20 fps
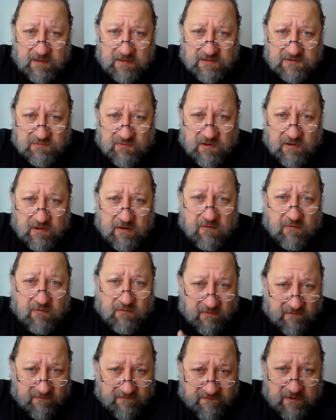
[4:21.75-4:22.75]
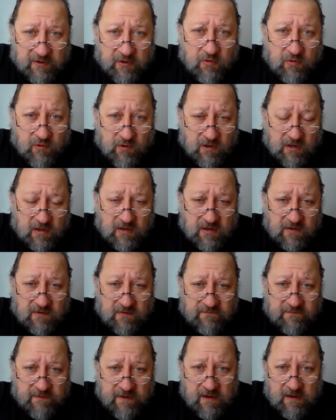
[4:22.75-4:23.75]
is really a review
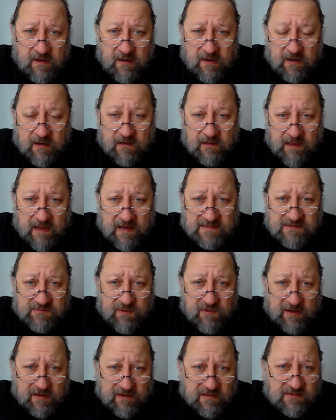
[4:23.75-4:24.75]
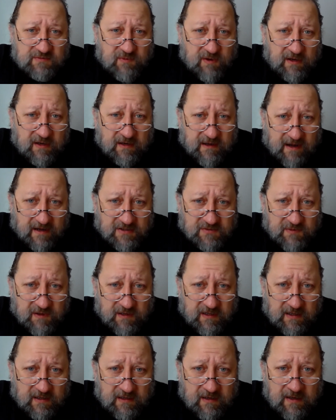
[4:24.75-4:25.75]
of last week, this week, and next
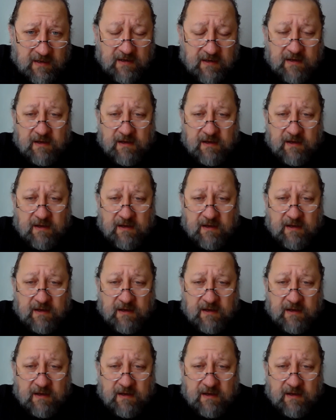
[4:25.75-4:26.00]
week,